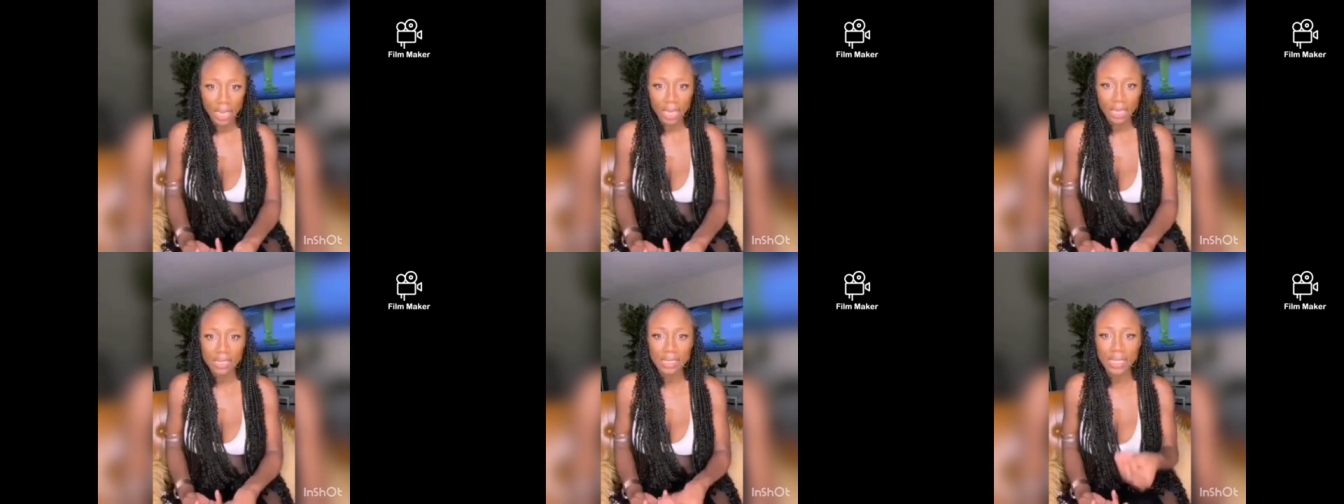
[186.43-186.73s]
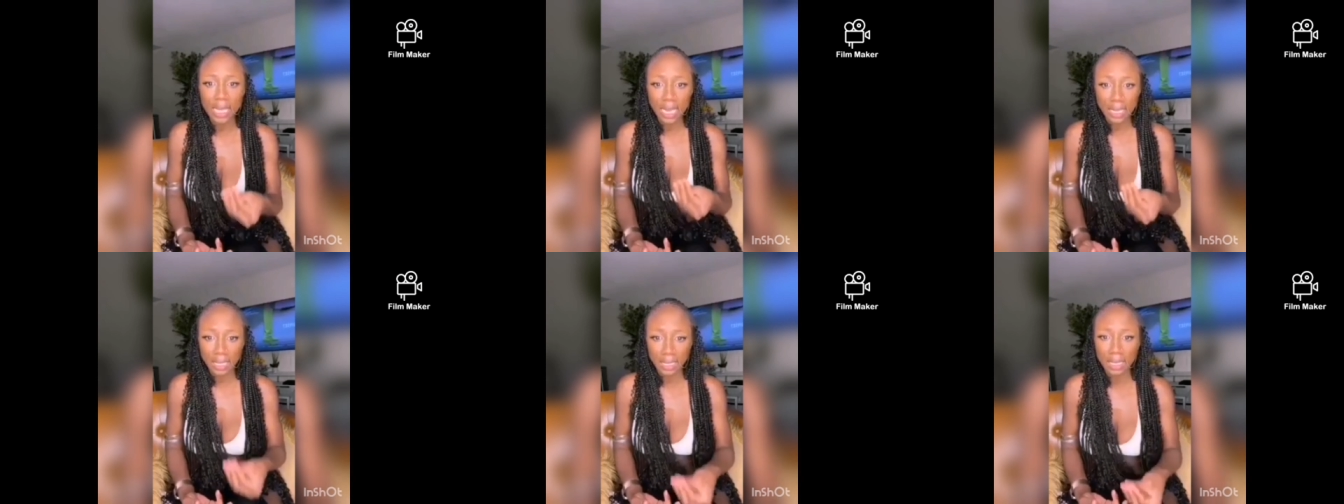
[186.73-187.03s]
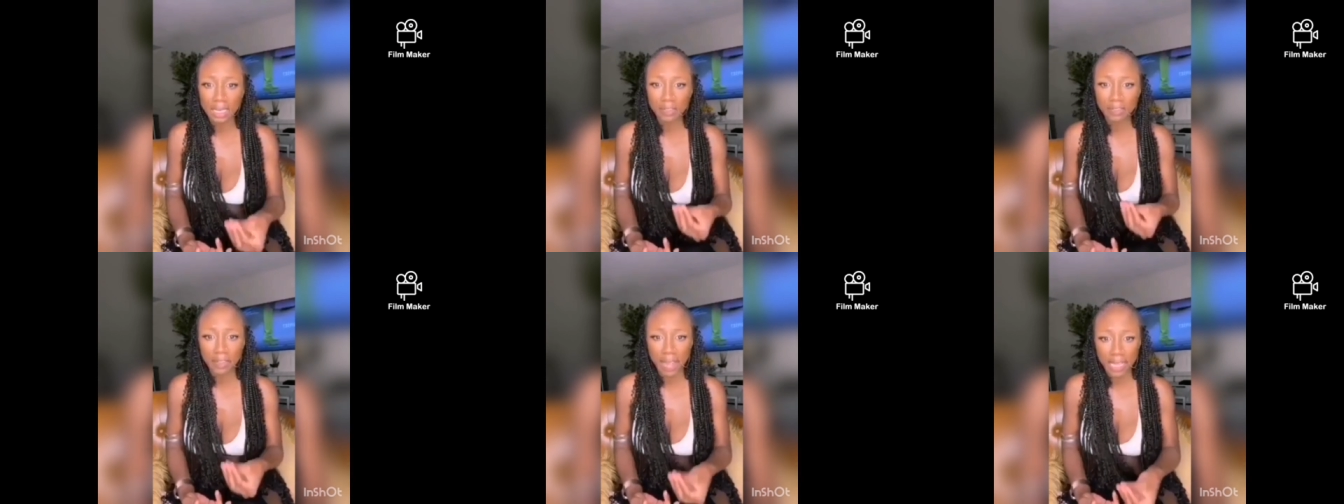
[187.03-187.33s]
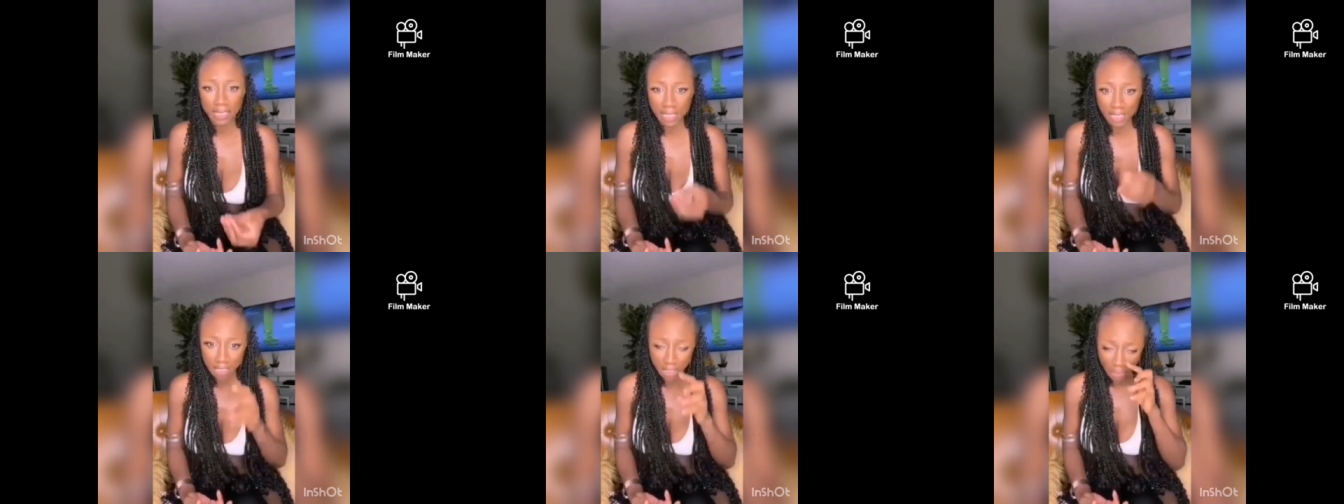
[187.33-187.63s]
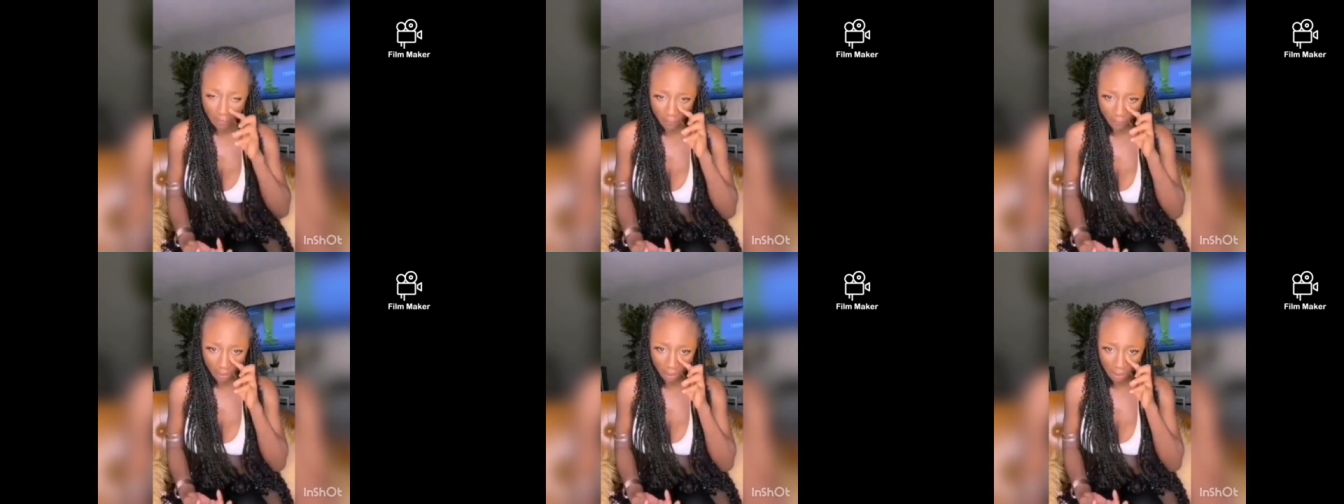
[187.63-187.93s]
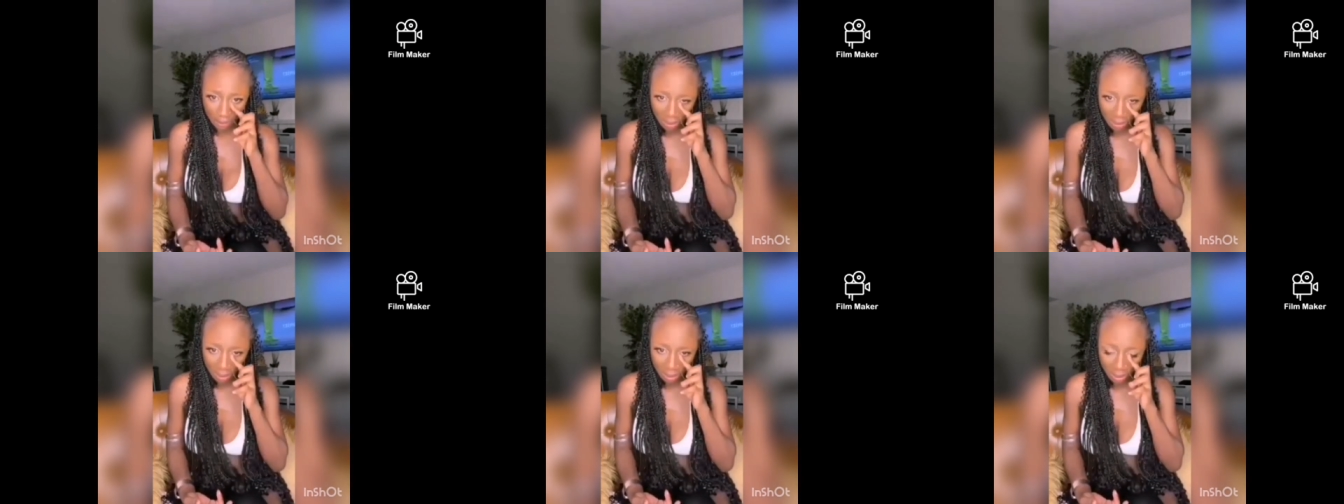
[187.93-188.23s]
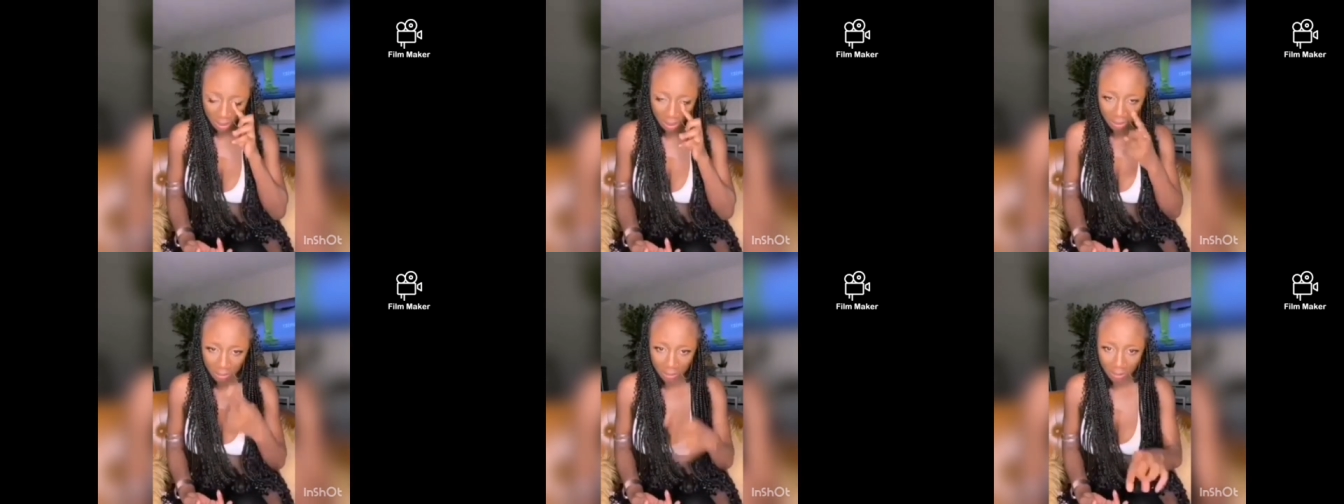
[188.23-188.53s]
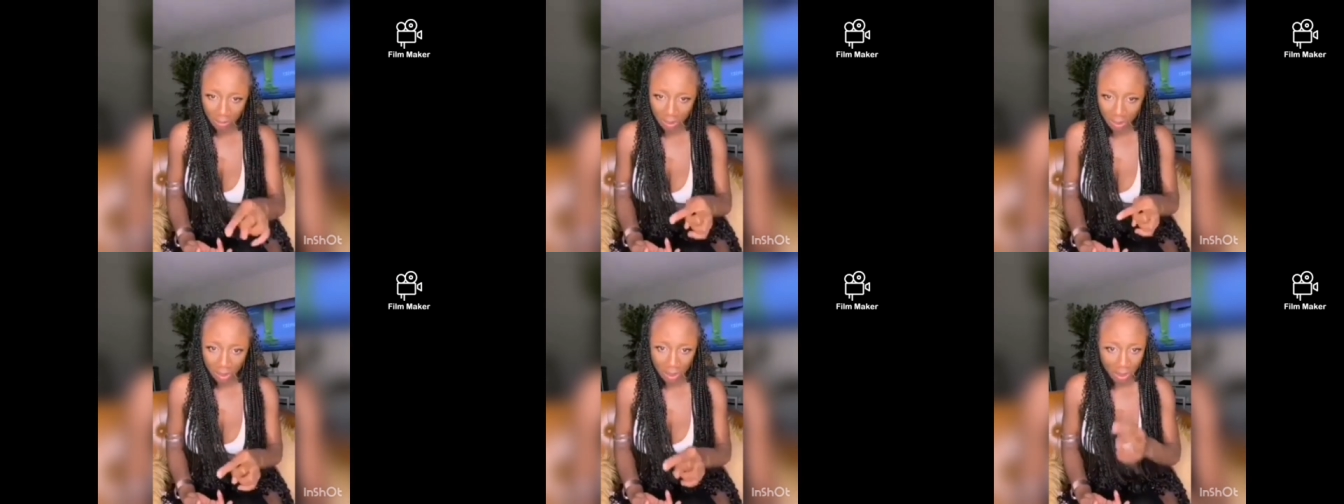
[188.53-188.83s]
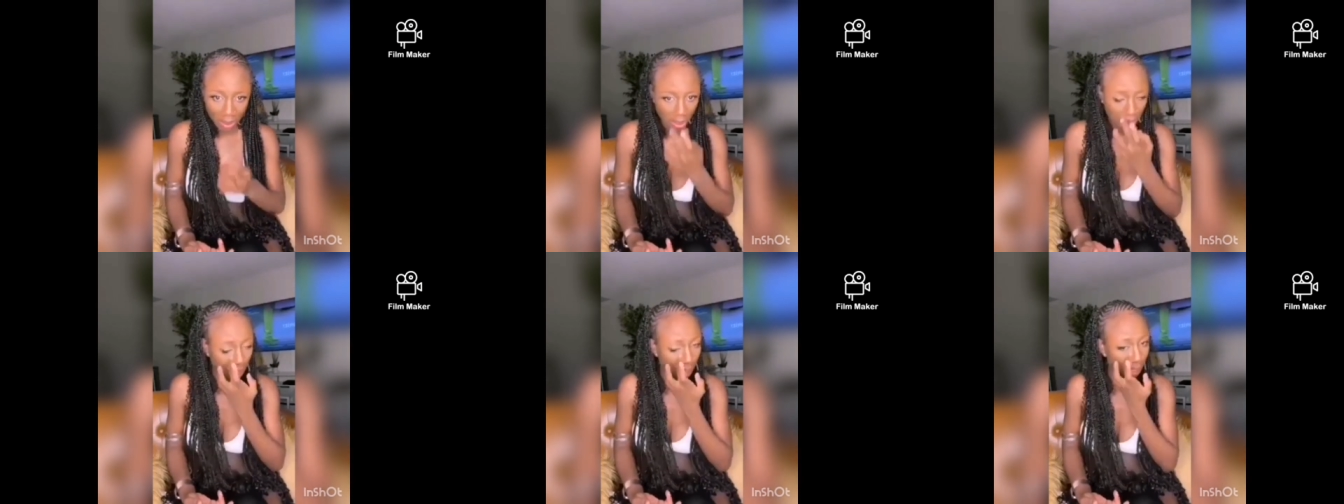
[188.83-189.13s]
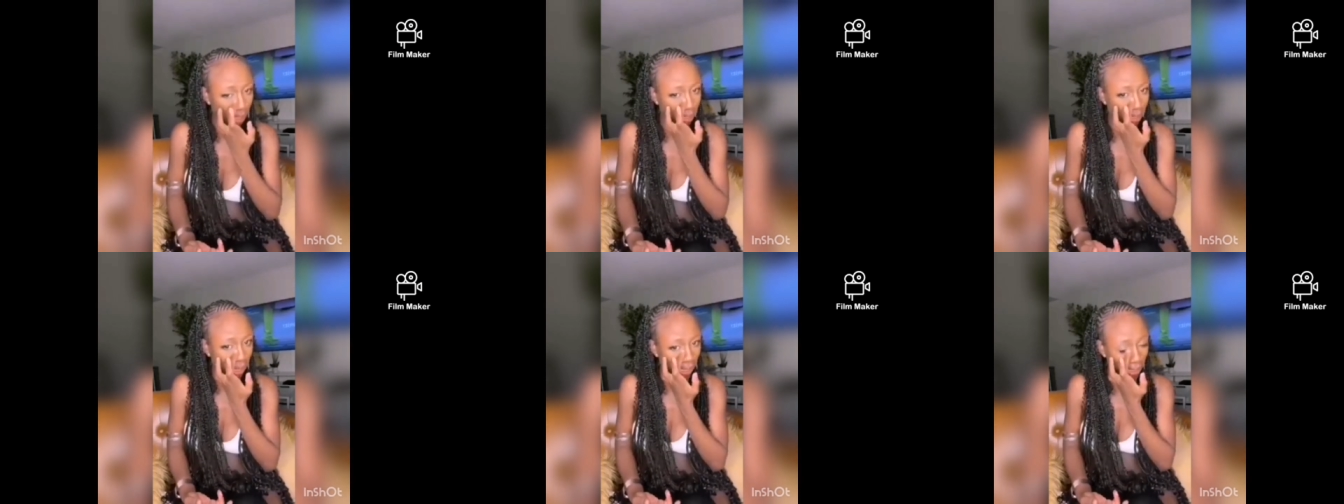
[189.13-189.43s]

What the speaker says: He's taking advantage of it. He's